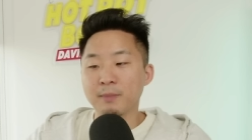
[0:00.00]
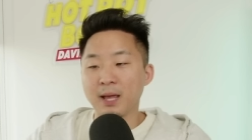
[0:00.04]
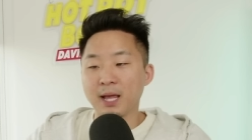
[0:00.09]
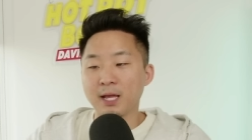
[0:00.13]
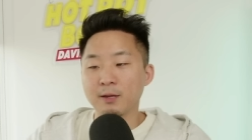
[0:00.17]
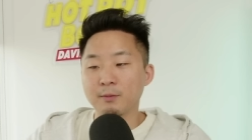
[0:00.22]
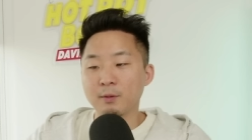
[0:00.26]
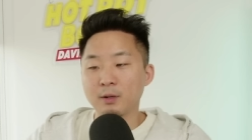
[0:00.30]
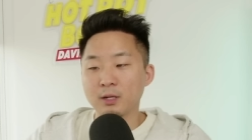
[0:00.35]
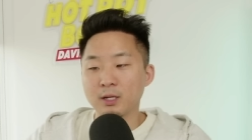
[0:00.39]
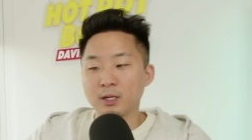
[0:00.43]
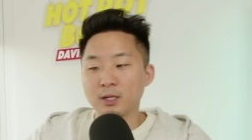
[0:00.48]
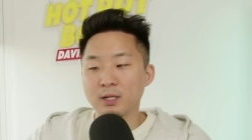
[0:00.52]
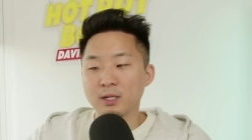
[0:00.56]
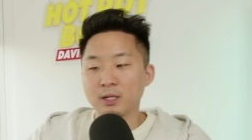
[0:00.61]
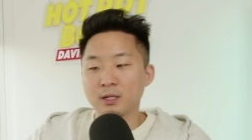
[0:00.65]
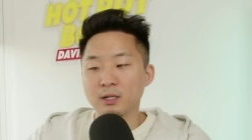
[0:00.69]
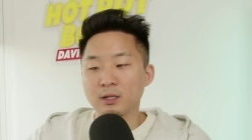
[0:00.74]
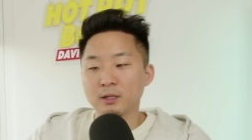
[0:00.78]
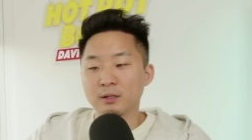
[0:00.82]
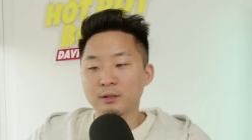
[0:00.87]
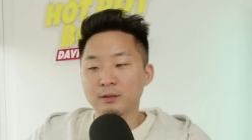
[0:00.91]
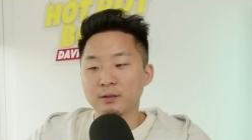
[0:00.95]

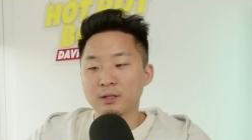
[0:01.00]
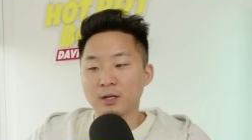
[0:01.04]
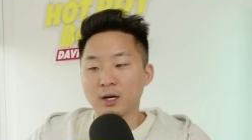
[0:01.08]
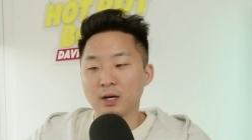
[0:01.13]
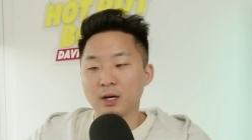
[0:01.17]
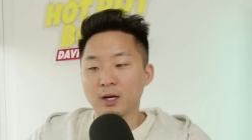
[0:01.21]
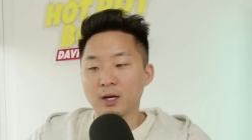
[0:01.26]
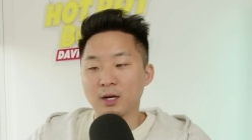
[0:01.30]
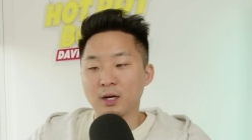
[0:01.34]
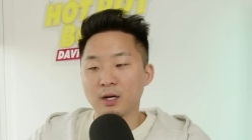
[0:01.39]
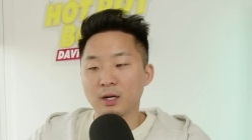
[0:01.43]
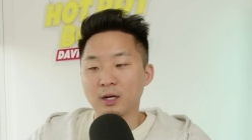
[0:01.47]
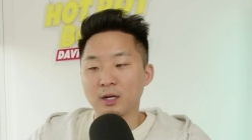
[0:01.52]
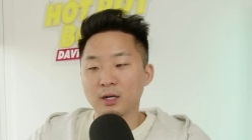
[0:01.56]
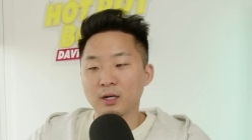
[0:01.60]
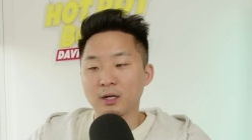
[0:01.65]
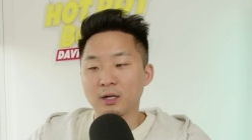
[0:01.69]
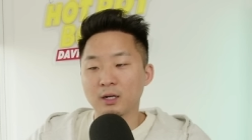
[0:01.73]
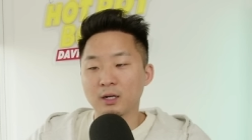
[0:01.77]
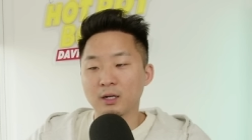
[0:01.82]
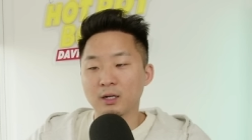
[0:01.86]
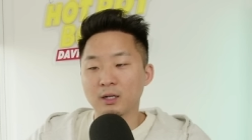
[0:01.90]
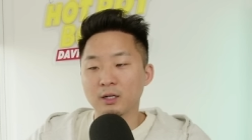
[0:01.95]
maybe
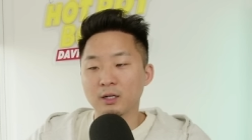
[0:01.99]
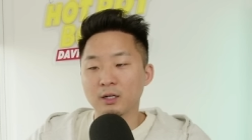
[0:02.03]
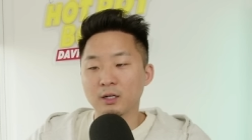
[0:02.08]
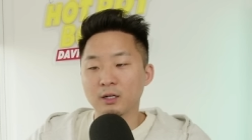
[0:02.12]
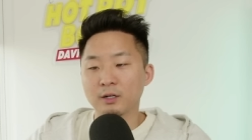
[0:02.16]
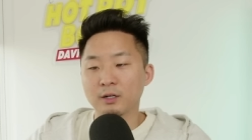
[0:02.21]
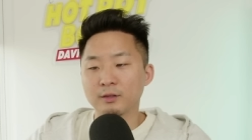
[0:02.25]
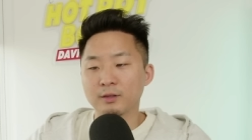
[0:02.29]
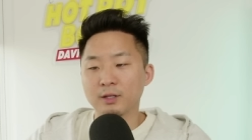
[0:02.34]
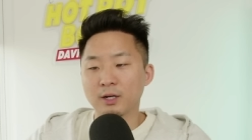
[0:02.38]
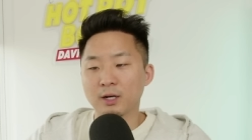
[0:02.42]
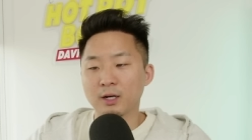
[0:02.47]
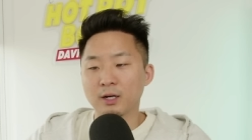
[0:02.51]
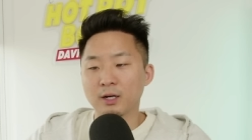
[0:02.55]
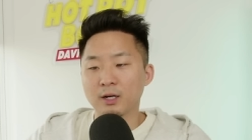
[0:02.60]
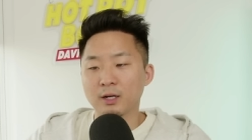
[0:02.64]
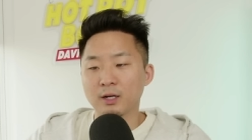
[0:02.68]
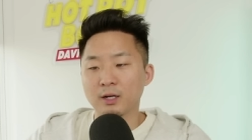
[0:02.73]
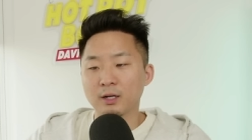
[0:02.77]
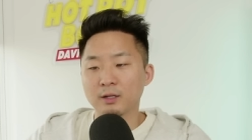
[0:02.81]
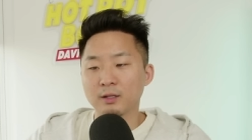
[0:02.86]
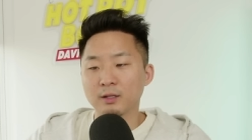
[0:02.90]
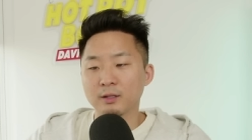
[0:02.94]
the
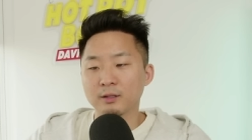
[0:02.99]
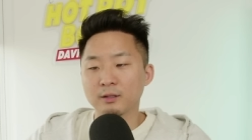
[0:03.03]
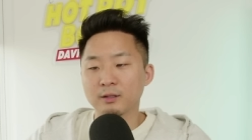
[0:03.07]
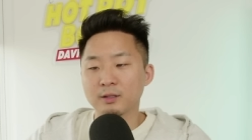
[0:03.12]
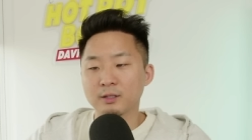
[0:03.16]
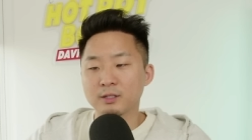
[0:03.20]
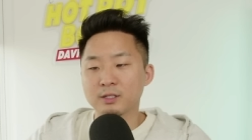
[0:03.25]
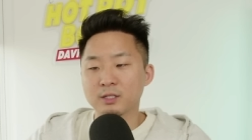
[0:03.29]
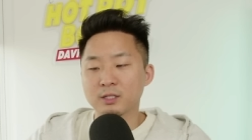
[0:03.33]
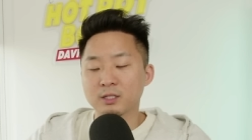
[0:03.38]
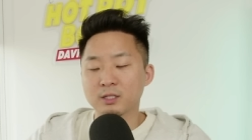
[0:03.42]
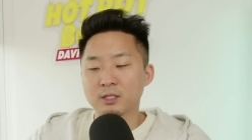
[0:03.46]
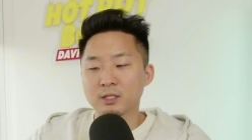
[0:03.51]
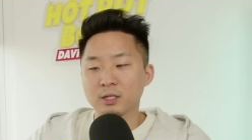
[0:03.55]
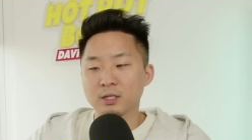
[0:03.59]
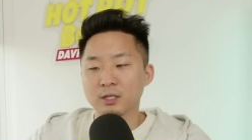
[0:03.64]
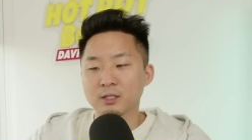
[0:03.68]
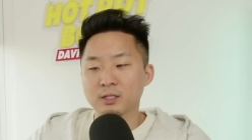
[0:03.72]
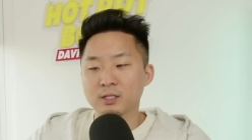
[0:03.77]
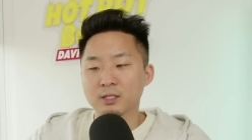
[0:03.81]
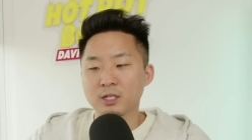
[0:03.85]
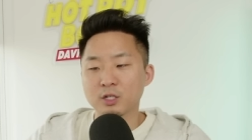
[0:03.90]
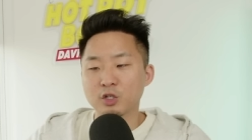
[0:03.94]
the the
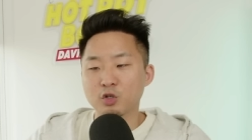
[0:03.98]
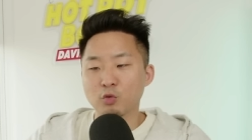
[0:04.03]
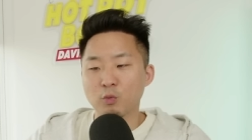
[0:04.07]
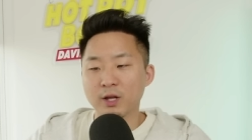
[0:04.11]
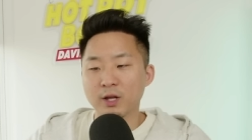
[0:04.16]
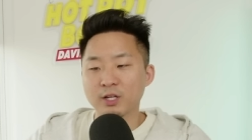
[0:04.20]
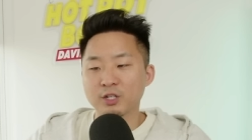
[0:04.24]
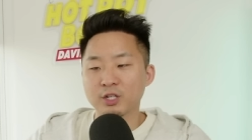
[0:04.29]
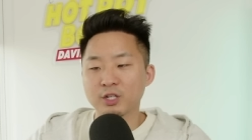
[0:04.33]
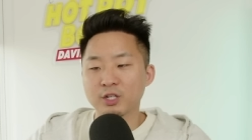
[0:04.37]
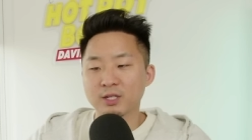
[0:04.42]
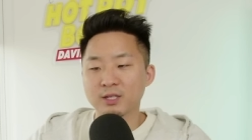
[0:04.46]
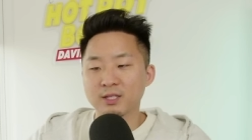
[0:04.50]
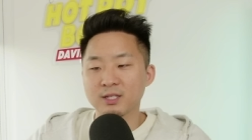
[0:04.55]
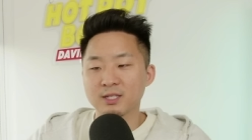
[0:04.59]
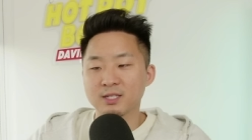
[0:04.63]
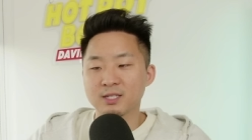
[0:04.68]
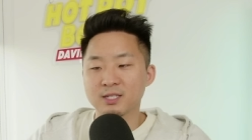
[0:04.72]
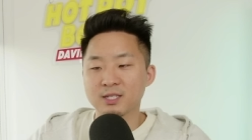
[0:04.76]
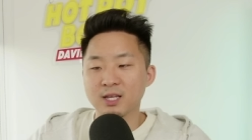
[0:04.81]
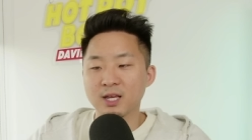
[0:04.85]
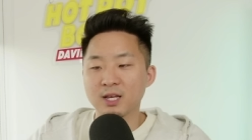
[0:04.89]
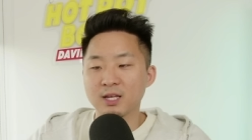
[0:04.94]
the situation in these
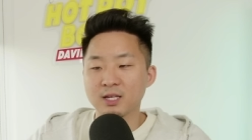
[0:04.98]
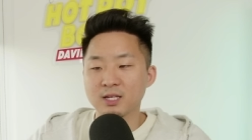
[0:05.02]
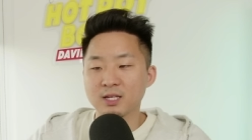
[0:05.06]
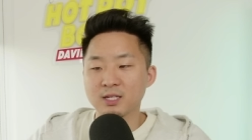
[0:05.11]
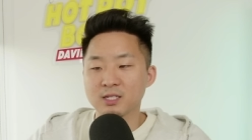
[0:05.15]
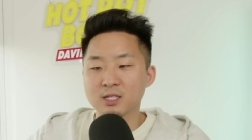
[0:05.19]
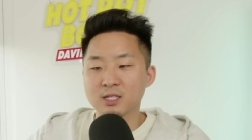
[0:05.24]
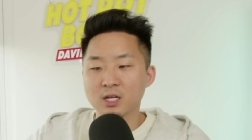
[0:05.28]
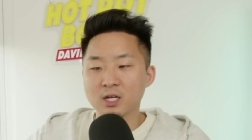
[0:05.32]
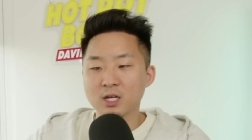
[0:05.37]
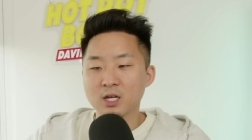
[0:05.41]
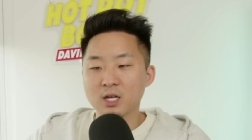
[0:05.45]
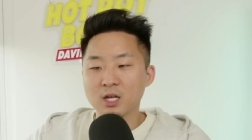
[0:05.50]
cities